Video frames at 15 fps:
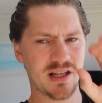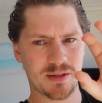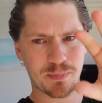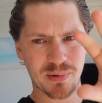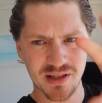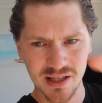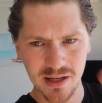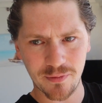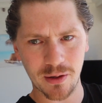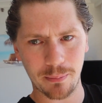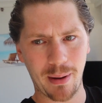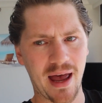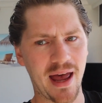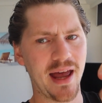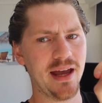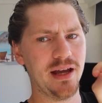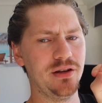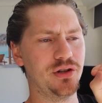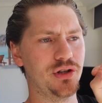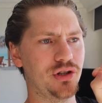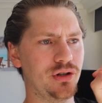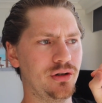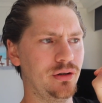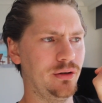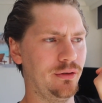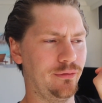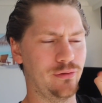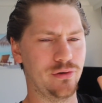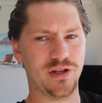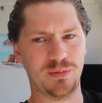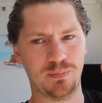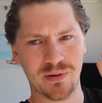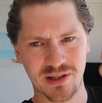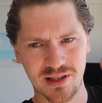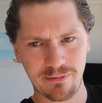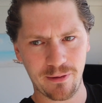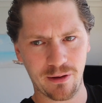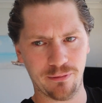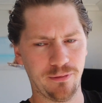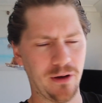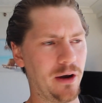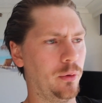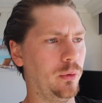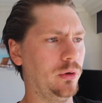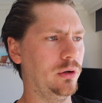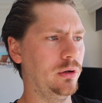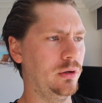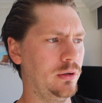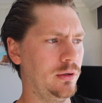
specific page for a specific funnel